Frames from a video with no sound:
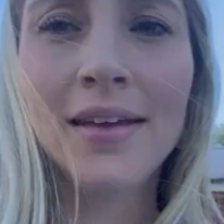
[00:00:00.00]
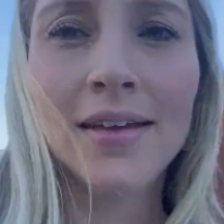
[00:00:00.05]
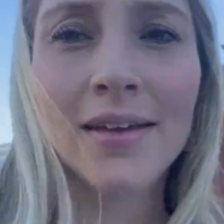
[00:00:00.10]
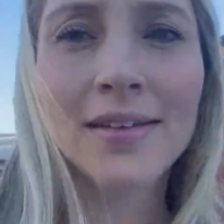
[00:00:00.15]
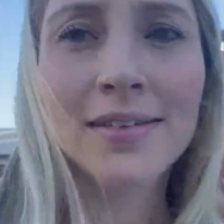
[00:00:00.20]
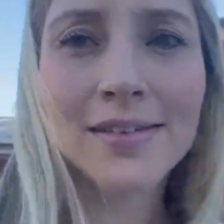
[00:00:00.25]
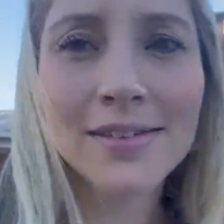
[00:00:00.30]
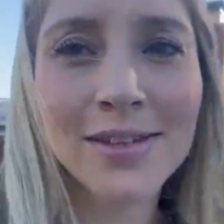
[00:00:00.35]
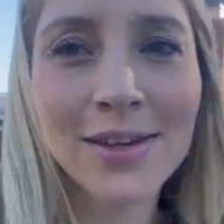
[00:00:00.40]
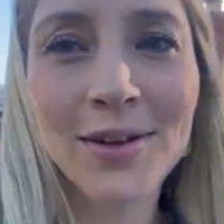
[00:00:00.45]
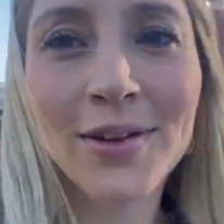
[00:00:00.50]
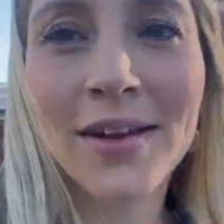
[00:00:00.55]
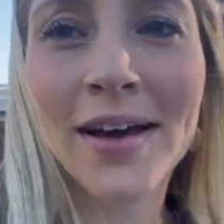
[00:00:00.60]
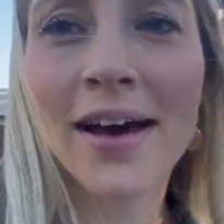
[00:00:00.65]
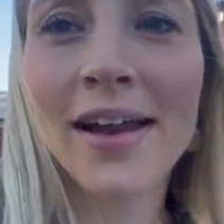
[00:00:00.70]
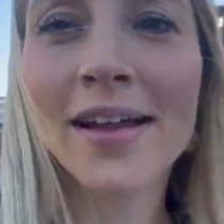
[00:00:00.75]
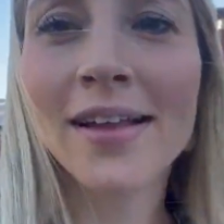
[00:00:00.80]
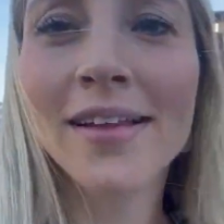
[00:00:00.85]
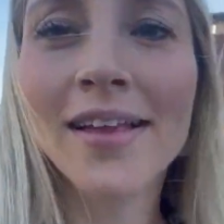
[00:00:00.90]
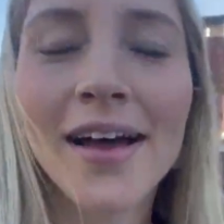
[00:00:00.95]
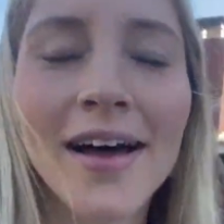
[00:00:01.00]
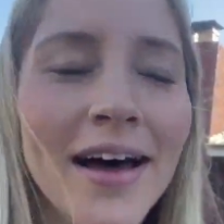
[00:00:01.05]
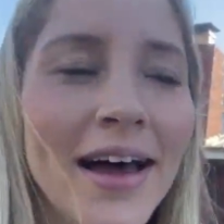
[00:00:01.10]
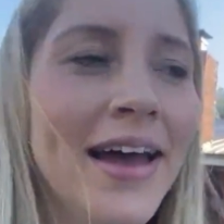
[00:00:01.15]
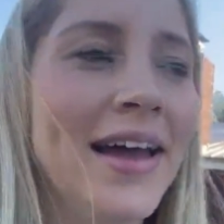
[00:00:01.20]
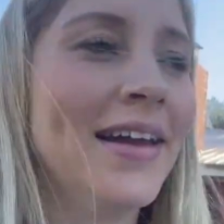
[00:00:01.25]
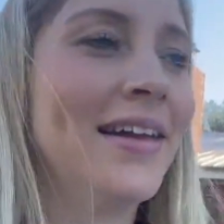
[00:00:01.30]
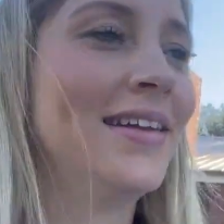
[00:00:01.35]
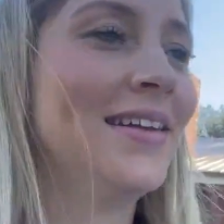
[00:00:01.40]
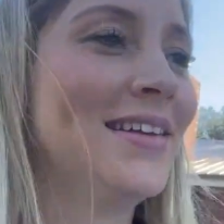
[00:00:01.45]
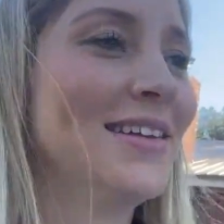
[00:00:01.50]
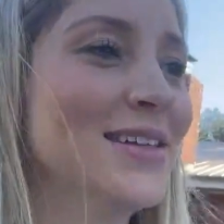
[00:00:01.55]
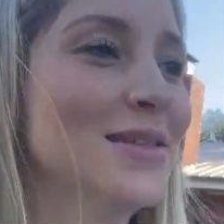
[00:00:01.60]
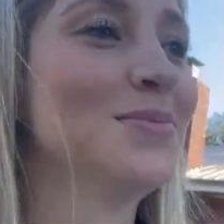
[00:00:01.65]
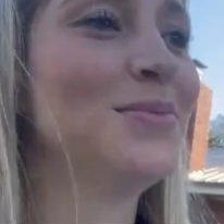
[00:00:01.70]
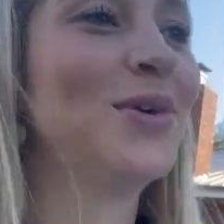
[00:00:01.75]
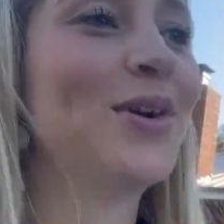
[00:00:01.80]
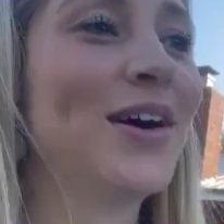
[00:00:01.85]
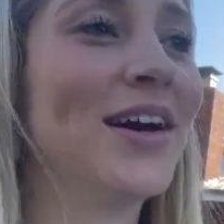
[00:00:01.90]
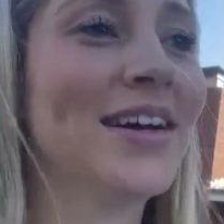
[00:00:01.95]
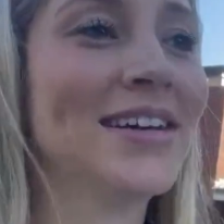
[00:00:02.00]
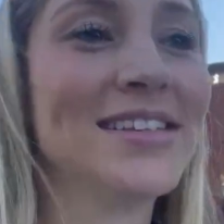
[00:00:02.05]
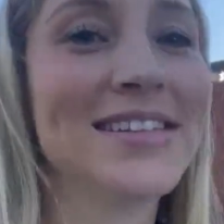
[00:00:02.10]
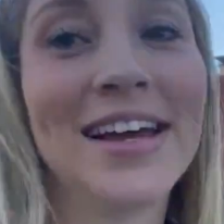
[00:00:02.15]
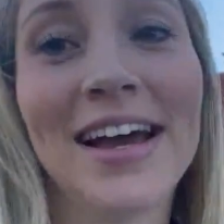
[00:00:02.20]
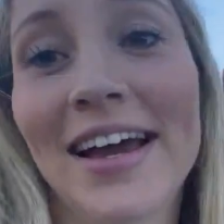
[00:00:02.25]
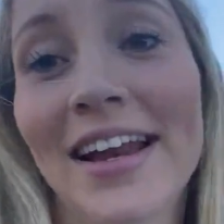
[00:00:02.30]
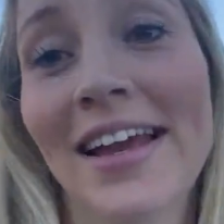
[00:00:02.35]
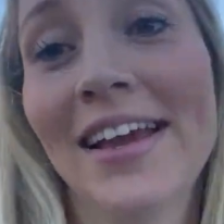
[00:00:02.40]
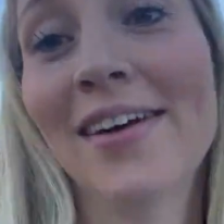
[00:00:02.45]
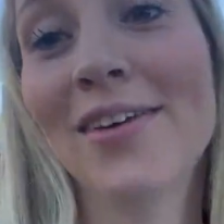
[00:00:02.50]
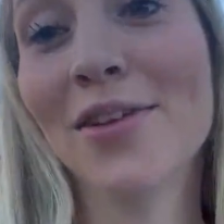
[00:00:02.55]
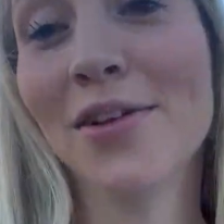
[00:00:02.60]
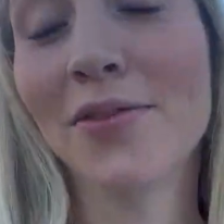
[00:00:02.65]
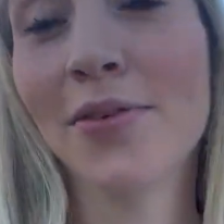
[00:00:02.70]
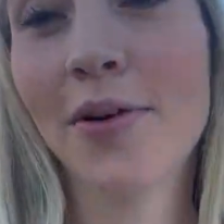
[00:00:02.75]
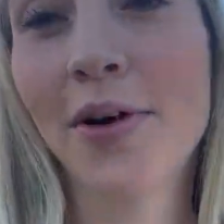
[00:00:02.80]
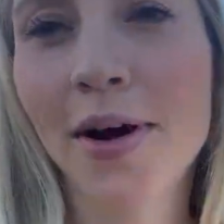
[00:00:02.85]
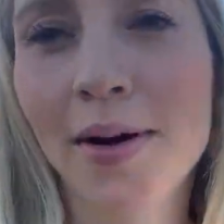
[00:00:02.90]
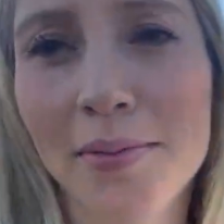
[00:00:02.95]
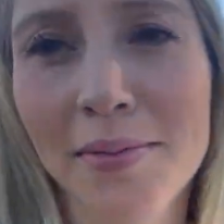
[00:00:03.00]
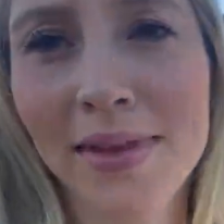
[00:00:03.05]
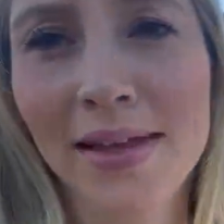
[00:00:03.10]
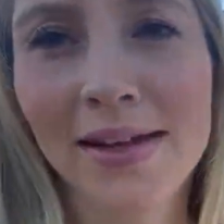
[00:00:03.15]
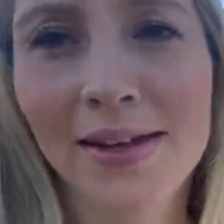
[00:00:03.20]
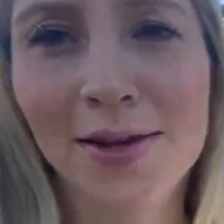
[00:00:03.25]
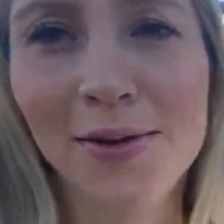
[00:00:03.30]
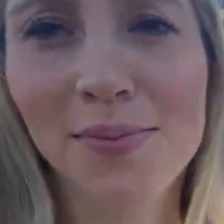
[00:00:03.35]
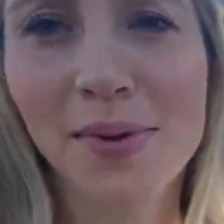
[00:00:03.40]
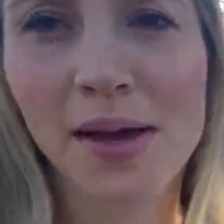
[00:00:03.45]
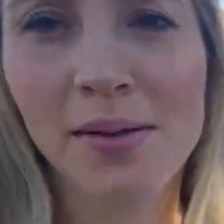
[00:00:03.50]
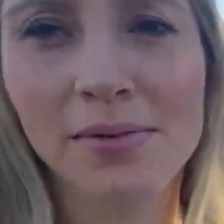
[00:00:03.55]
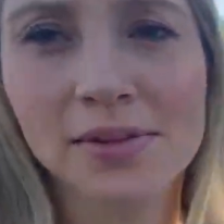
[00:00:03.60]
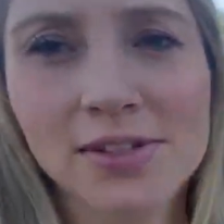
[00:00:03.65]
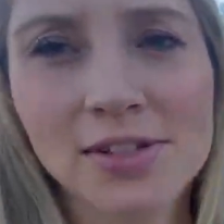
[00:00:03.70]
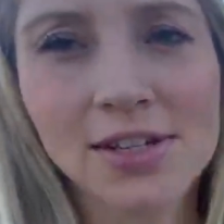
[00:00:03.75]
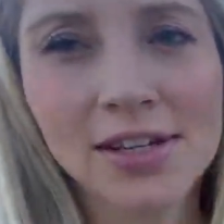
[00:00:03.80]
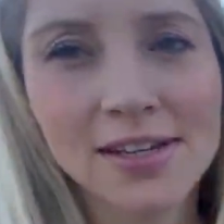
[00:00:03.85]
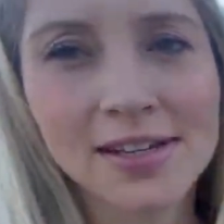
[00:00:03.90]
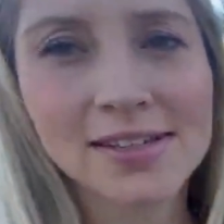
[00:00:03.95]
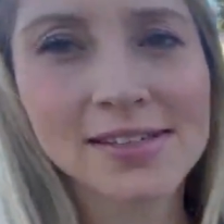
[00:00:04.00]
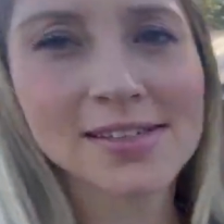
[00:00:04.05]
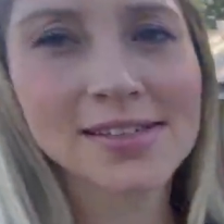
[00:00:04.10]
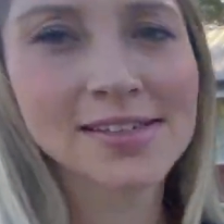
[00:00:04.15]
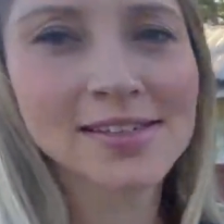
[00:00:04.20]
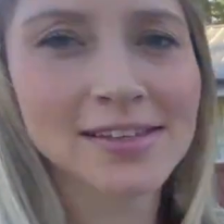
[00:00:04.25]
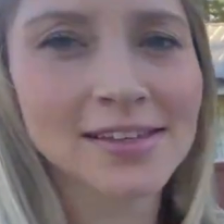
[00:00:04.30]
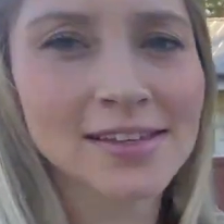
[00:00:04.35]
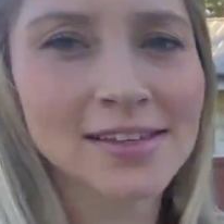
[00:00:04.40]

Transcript: So not a lot is more exciting on the farm than new baby chicks.